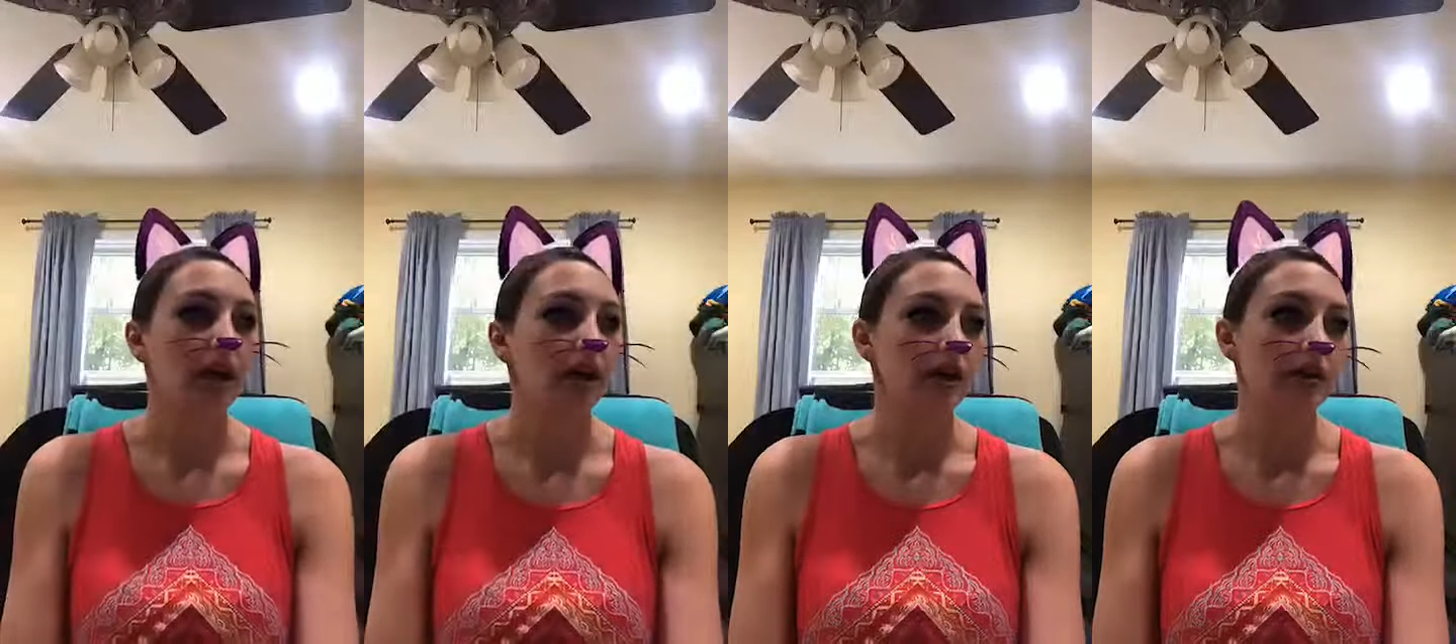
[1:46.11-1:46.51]

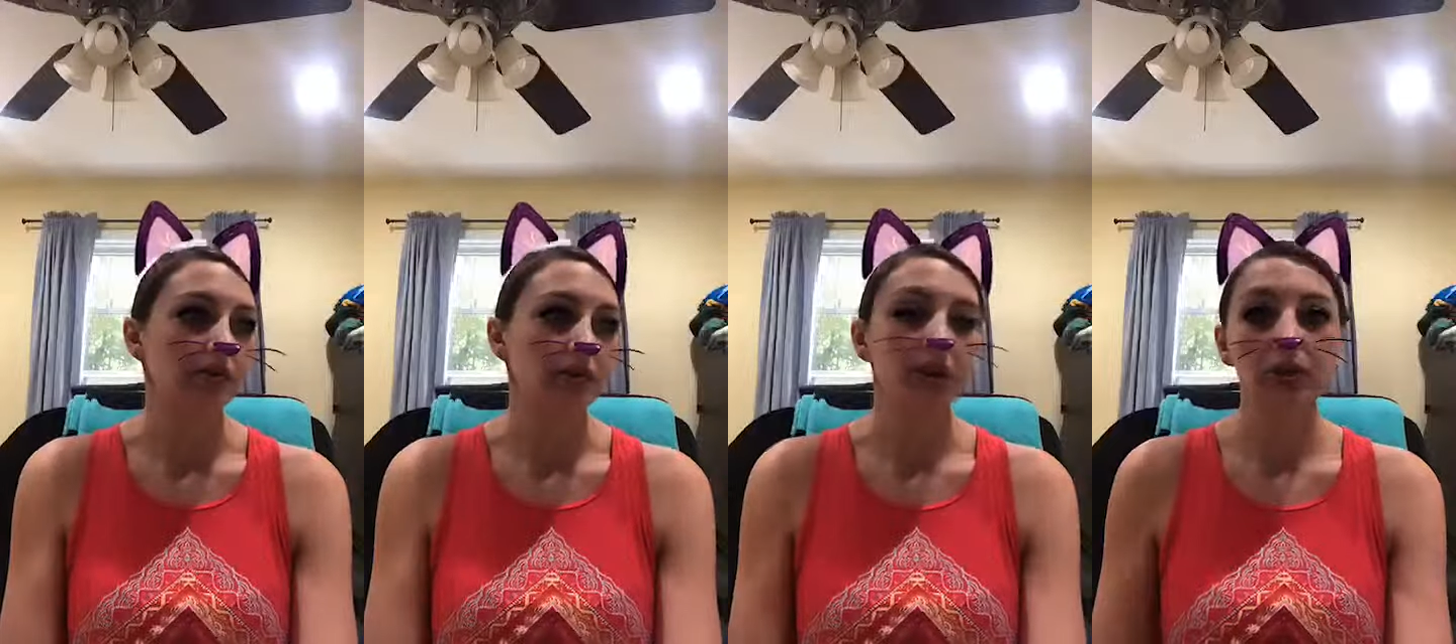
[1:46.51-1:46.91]

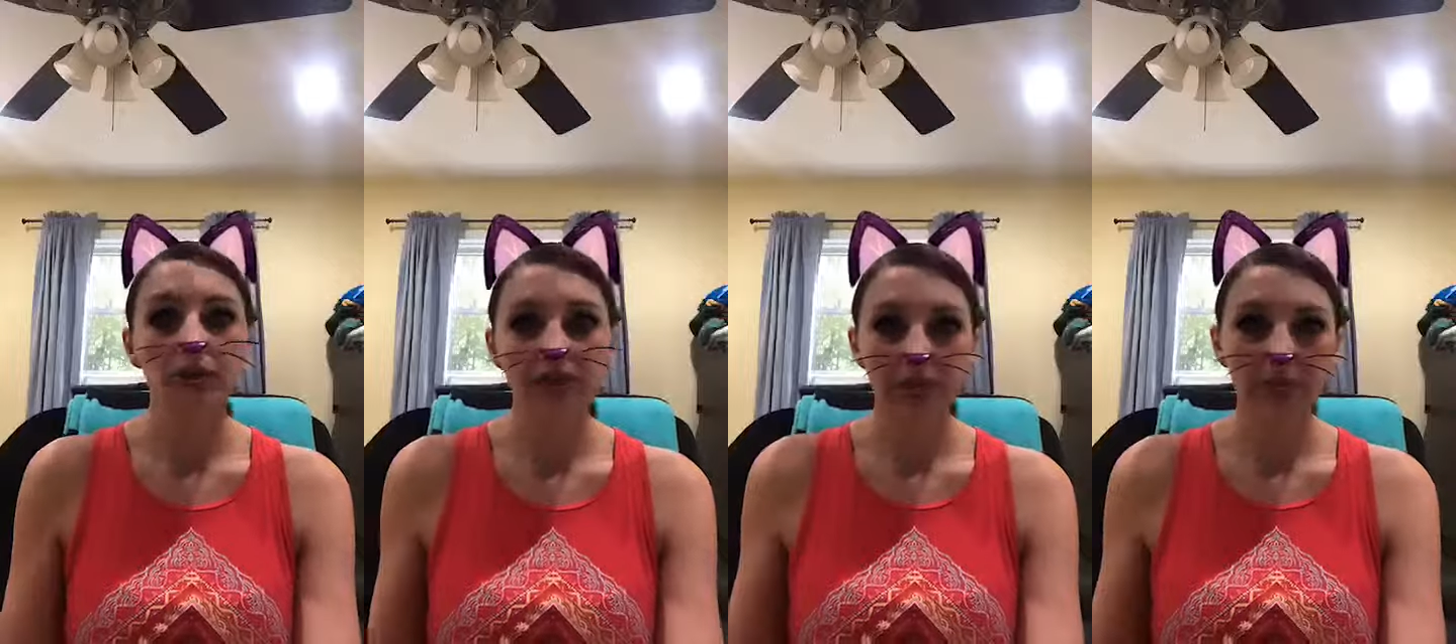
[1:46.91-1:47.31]
the
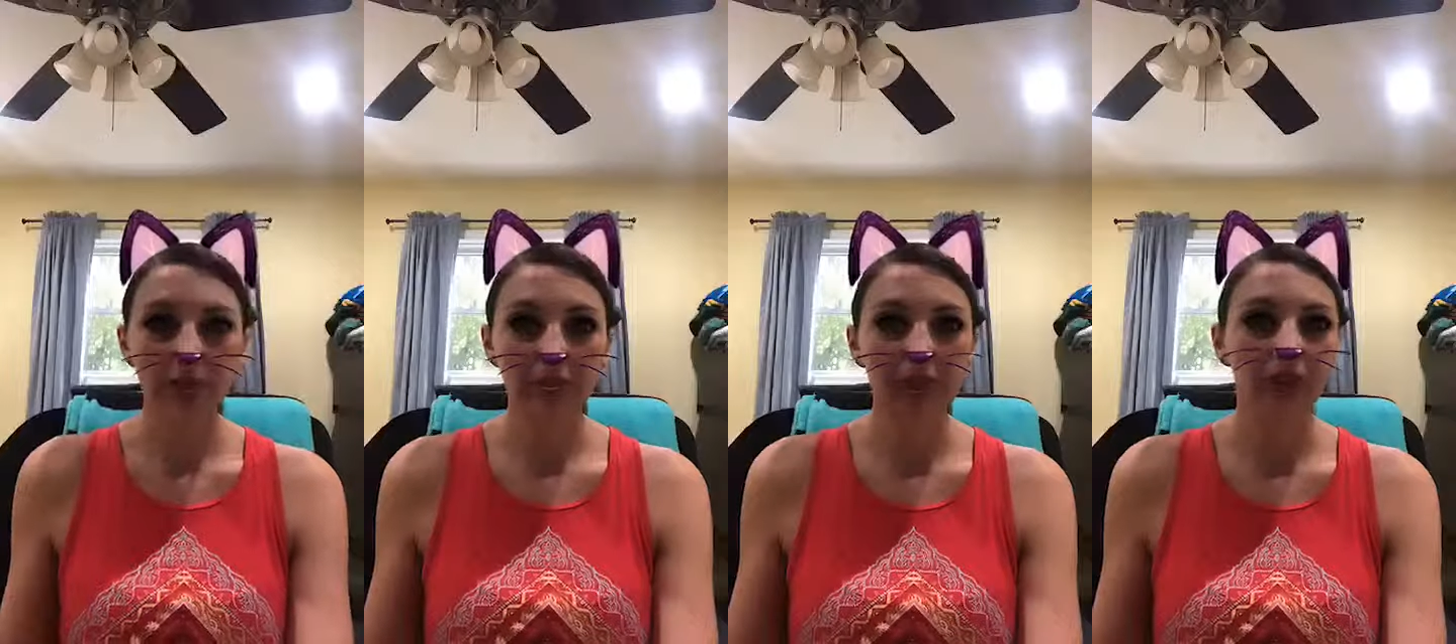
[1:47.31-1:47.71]
clues that I'm
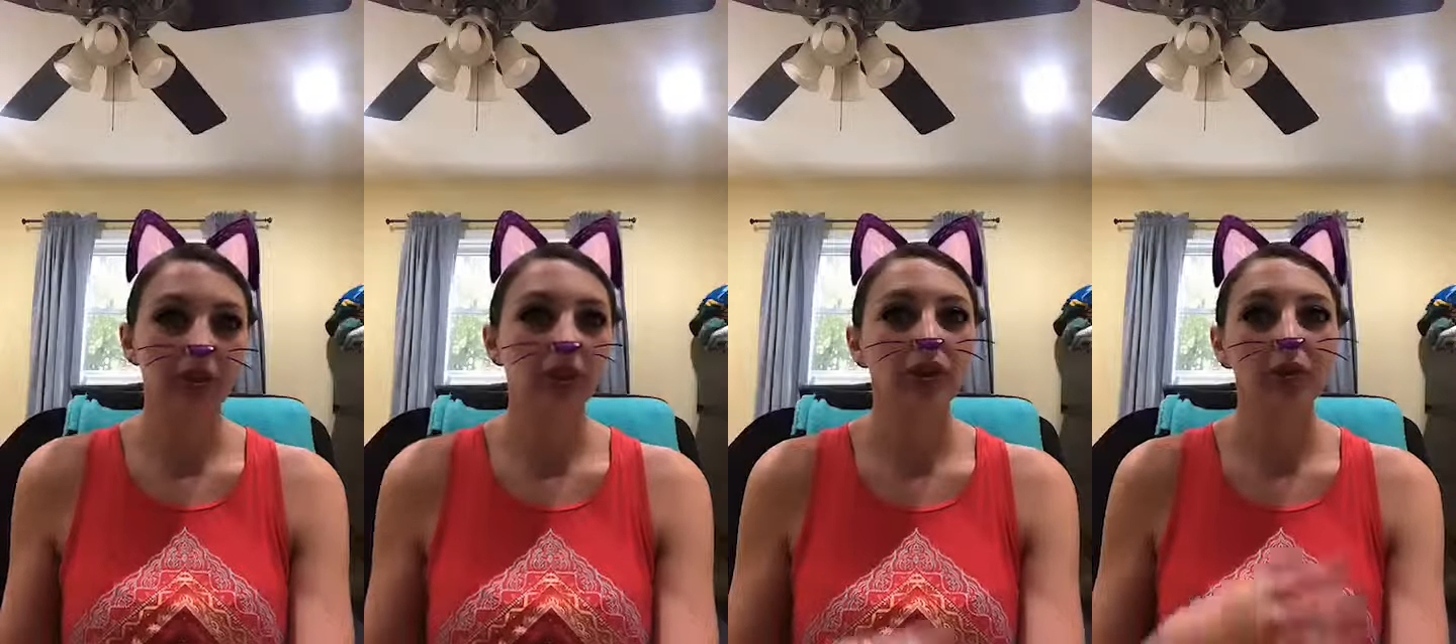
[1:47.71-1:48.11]
going to plant
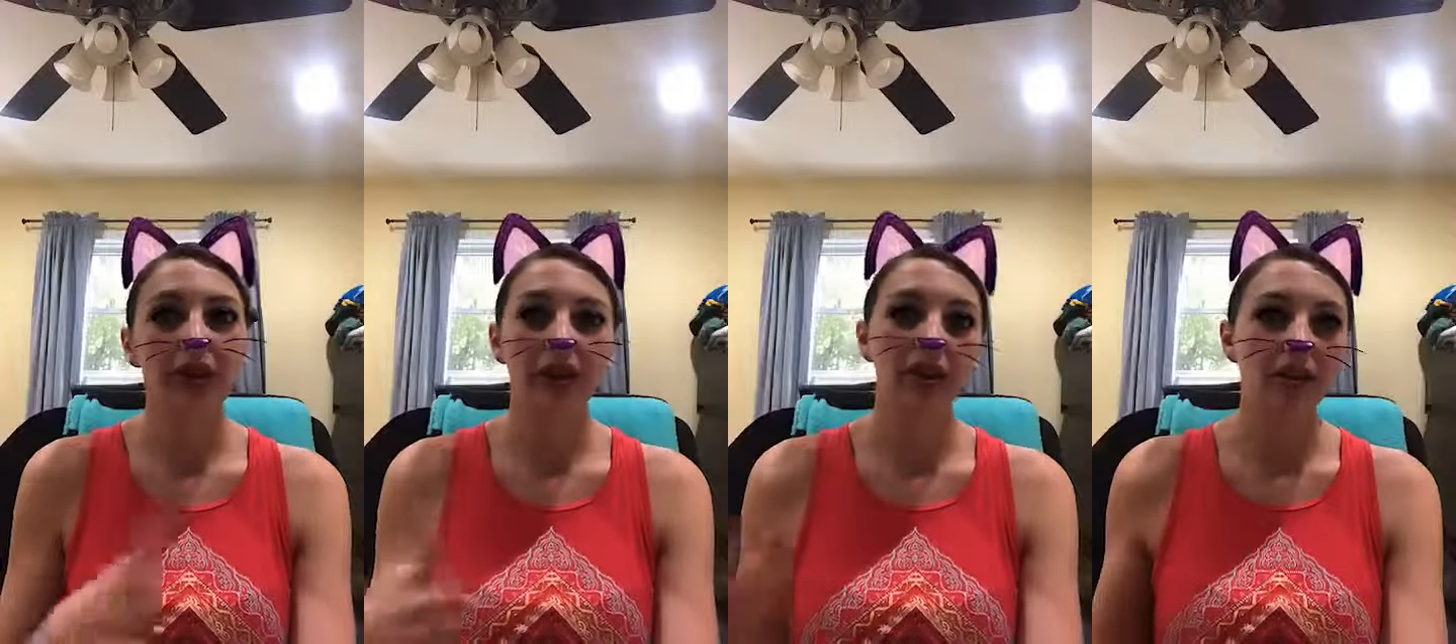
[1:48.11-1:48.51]
along the
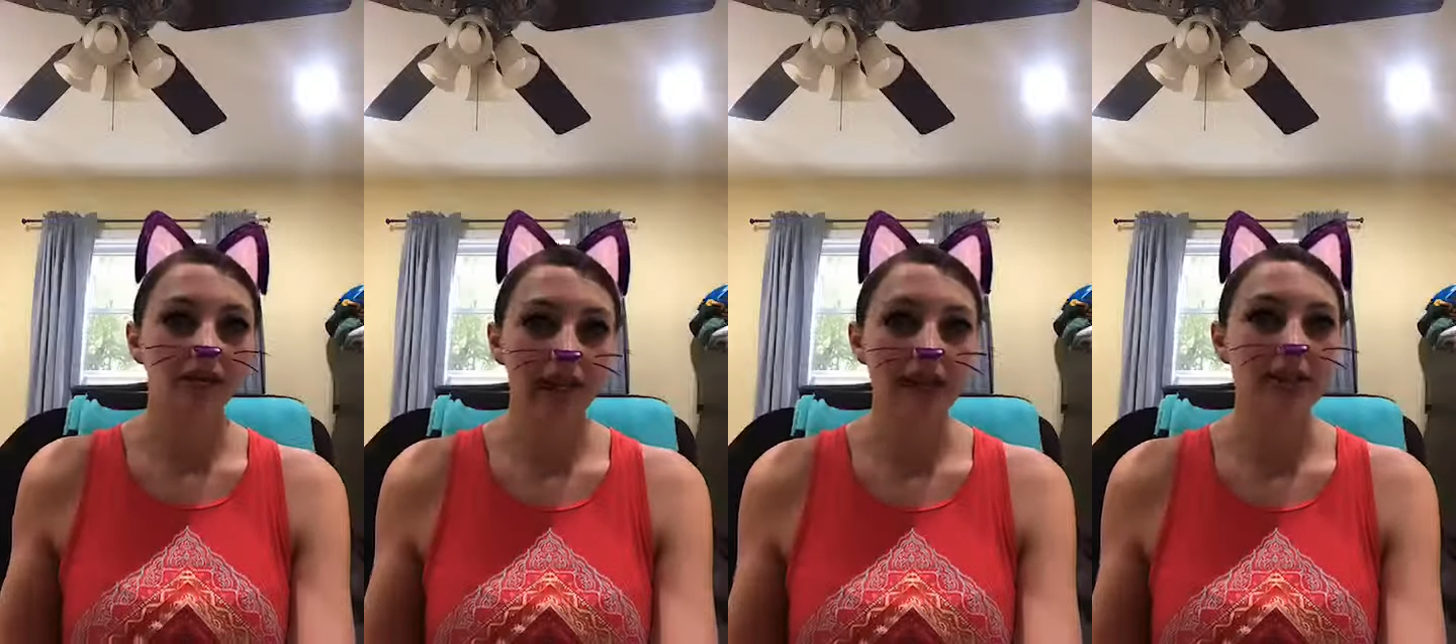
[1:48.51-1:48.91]
way, all
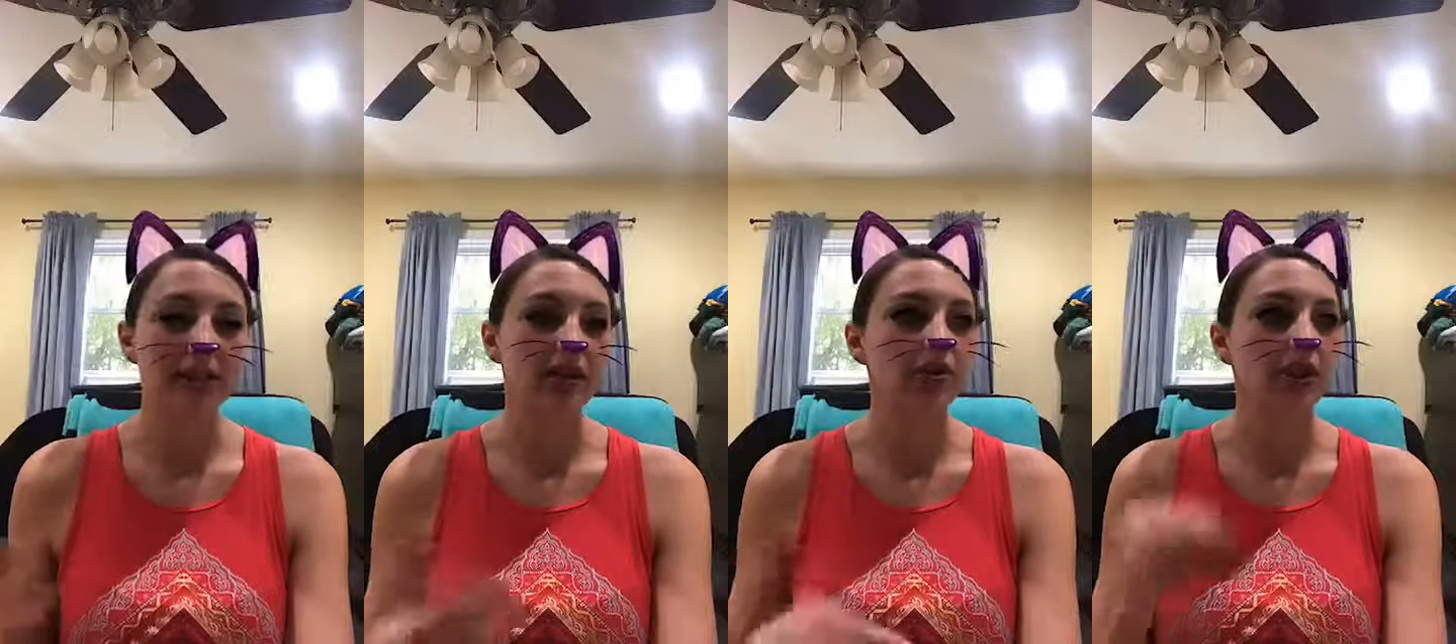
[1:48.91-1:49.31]
of that stuff.